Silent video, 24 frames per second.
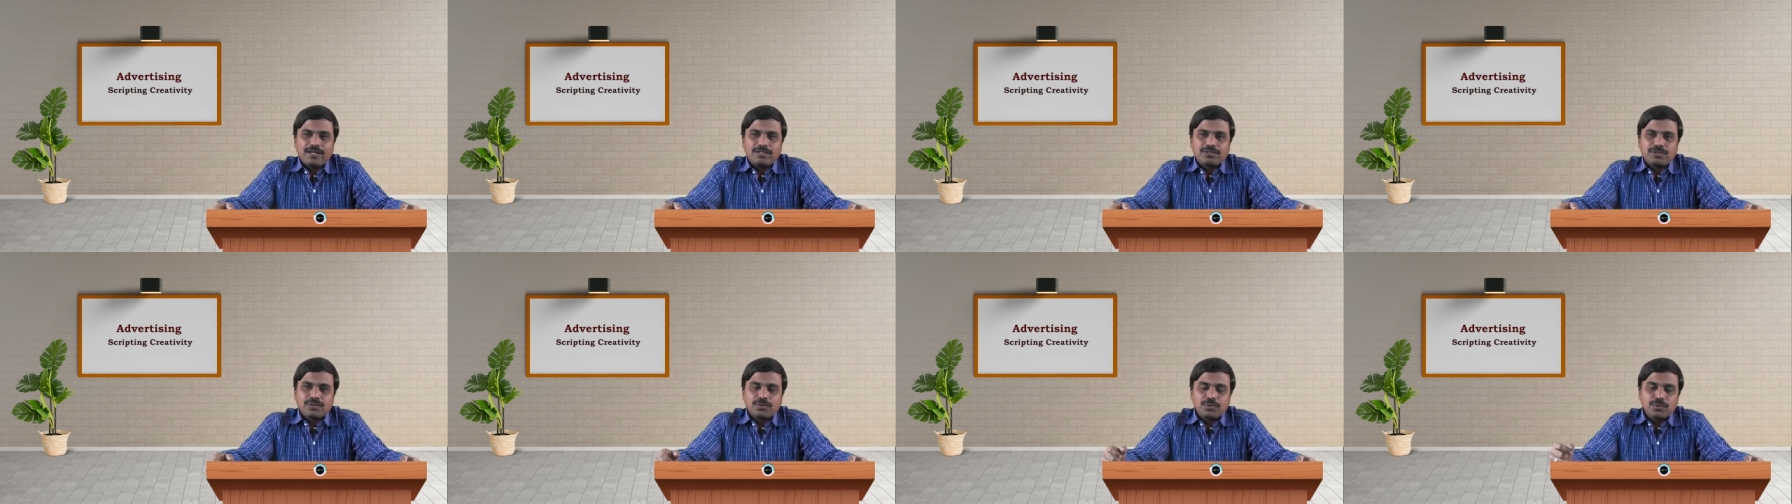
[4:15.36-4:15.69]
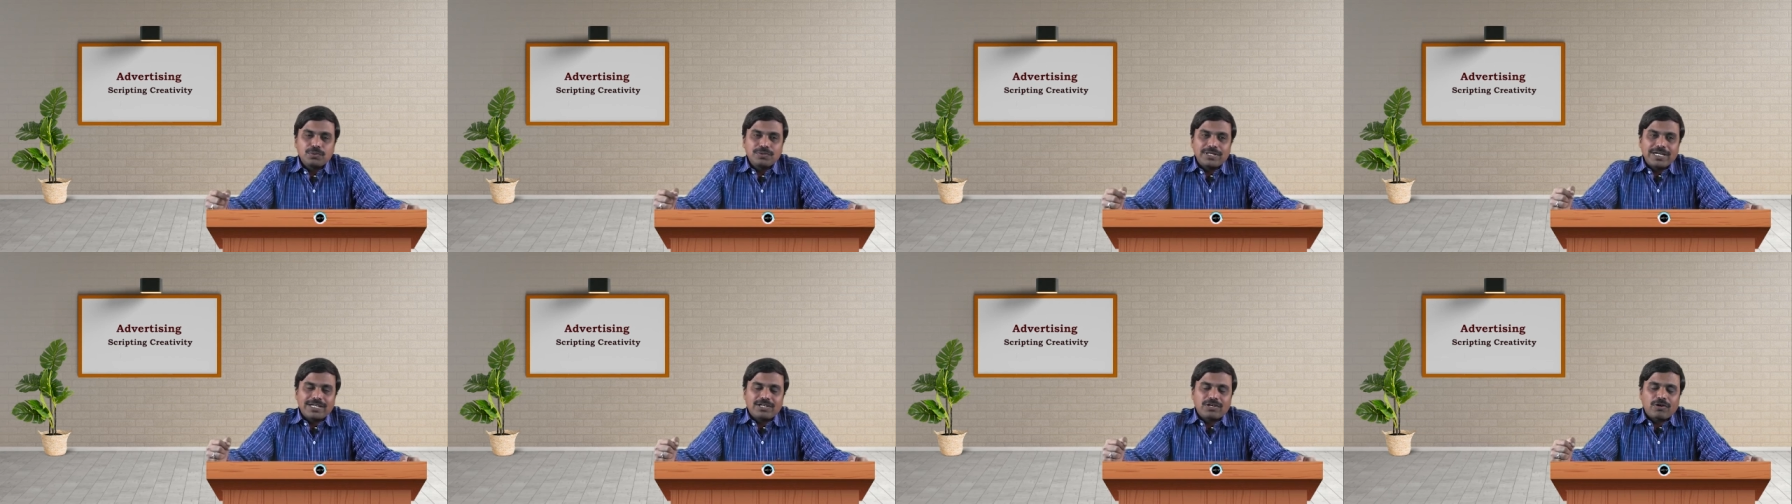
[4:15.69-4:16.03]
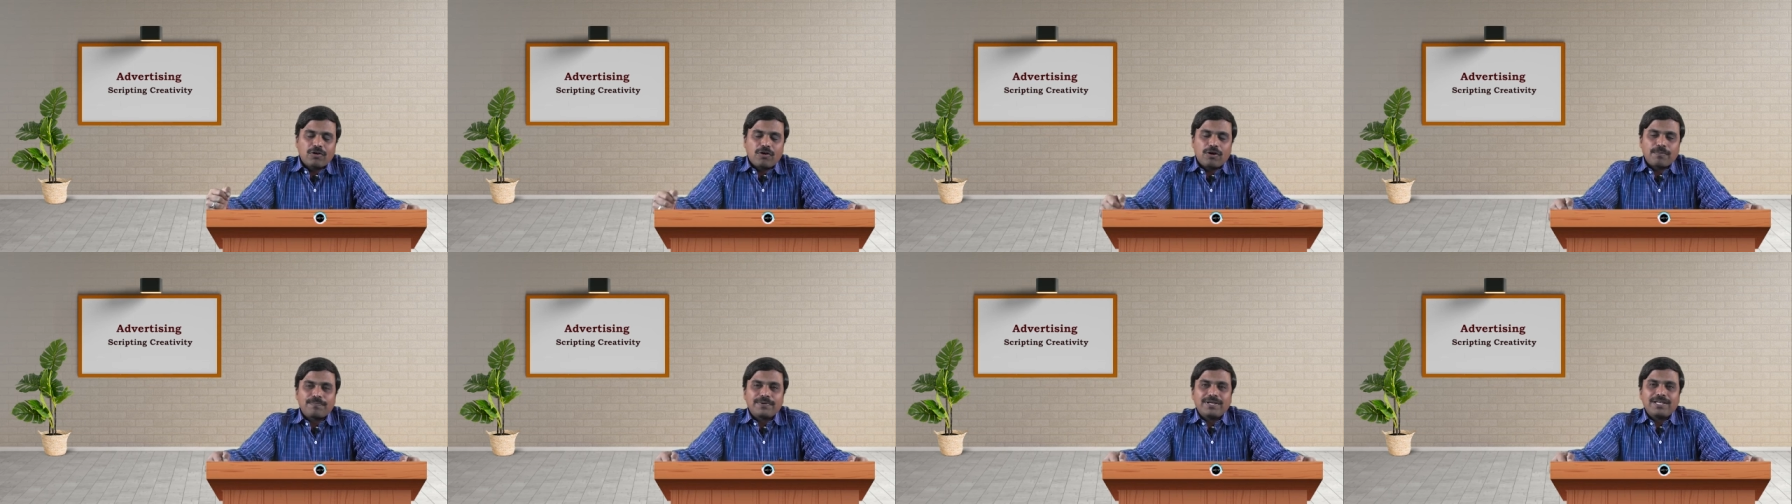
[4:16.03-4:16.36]
Through that
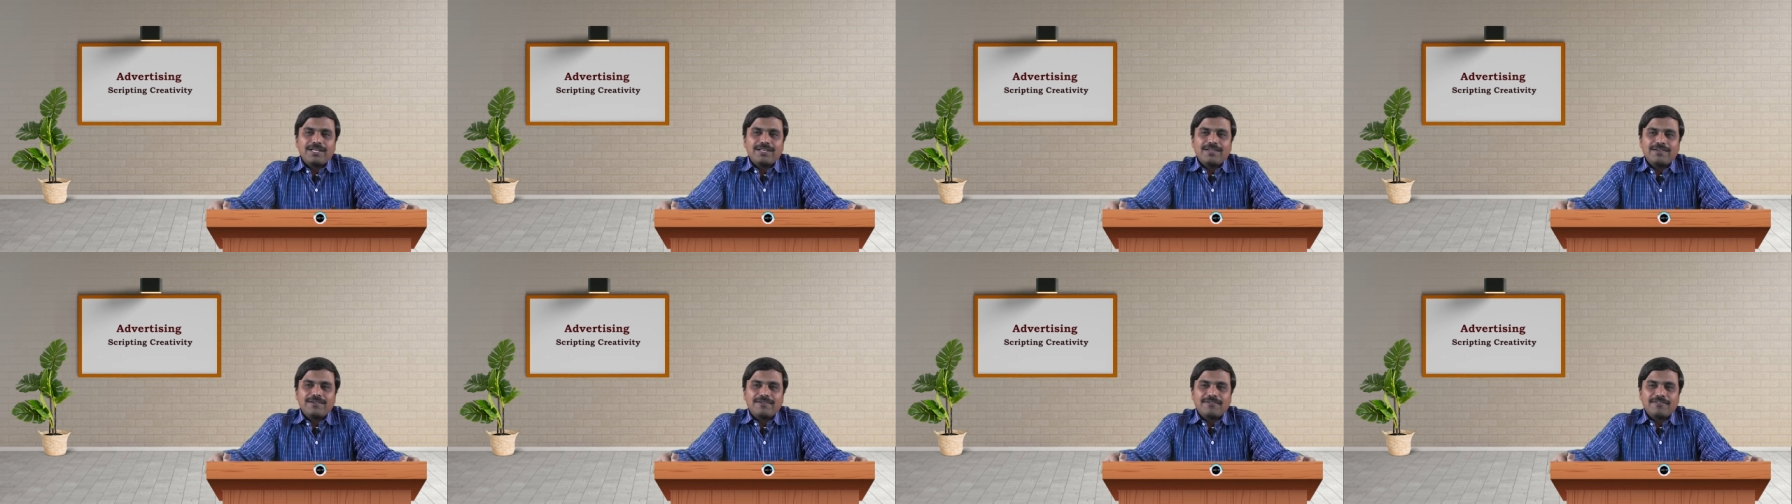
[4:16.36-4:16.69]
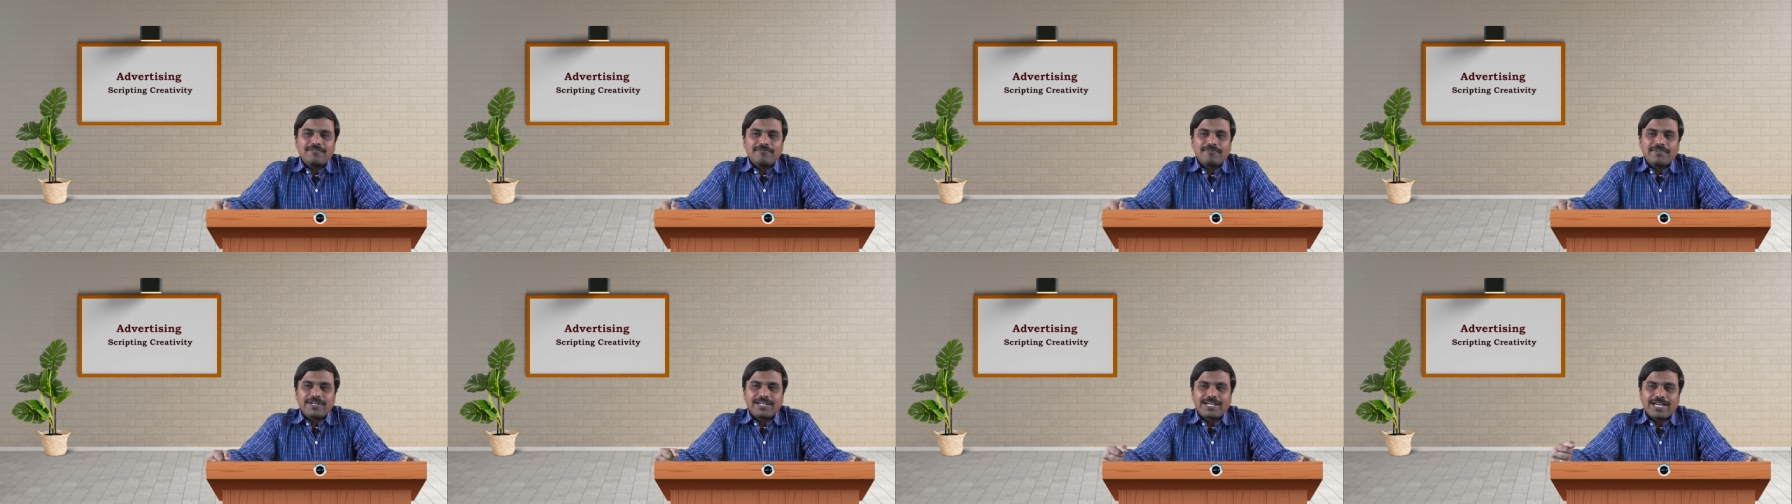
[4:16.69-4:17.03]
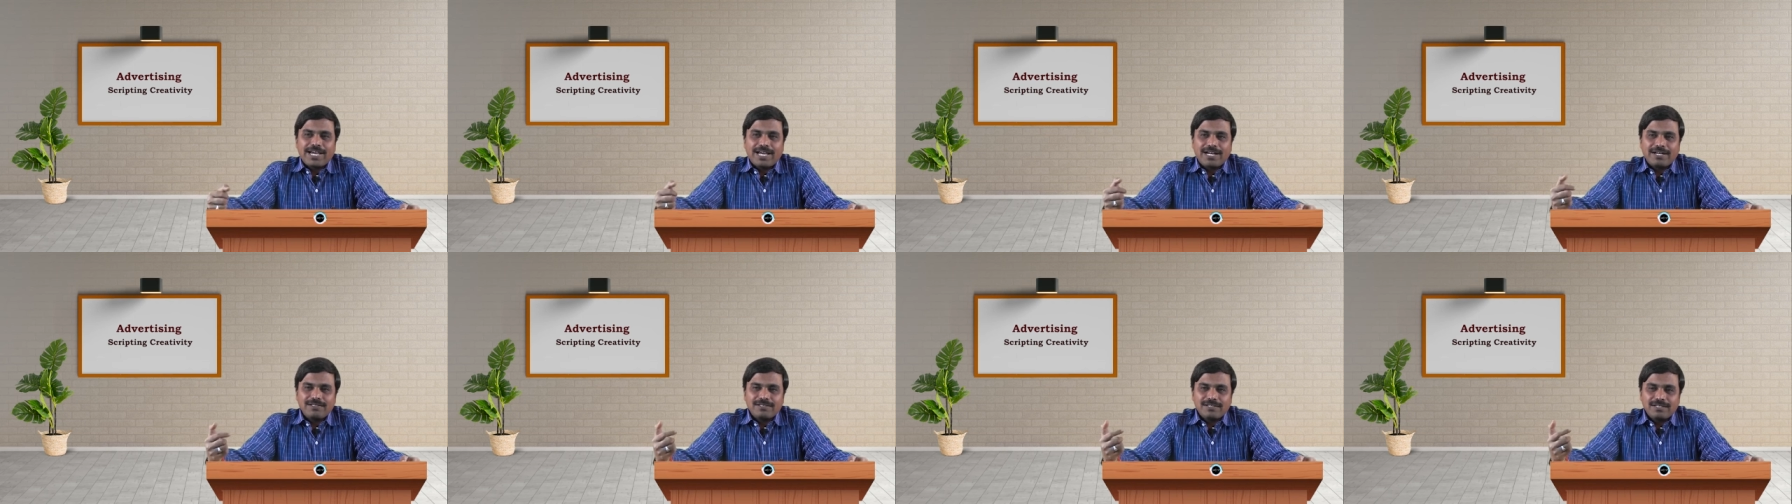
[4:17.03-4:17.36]
copy, we
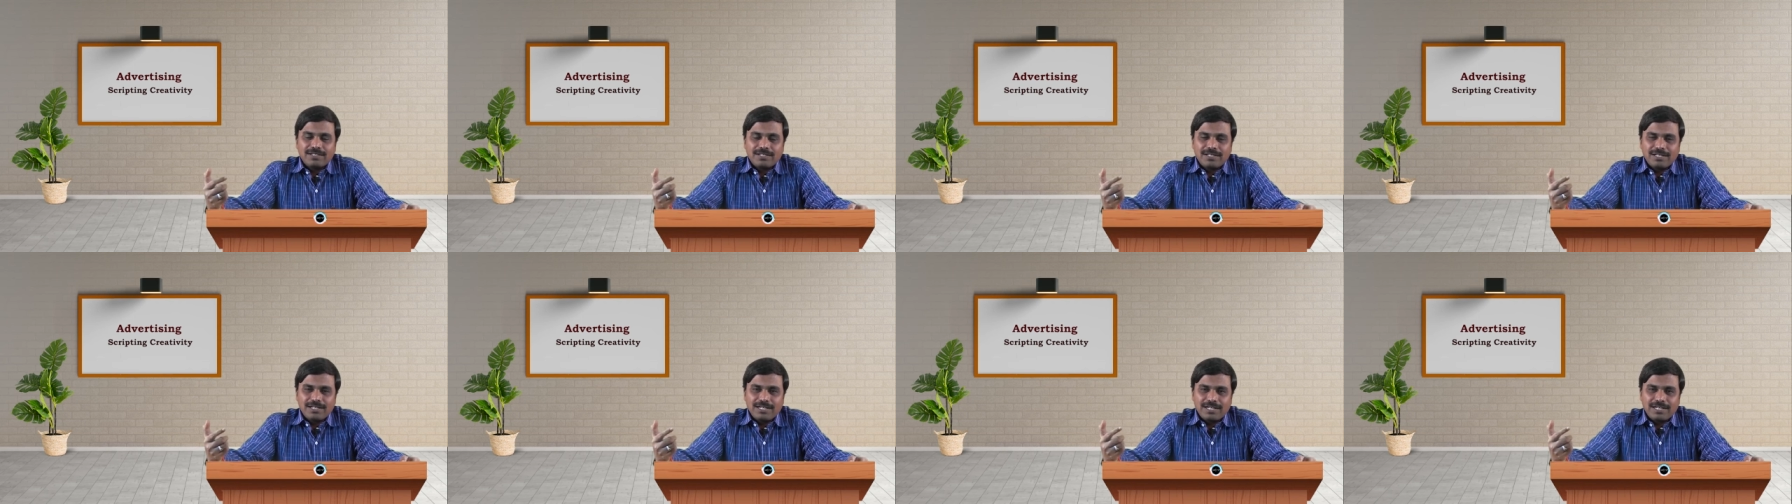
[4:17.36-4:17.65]
can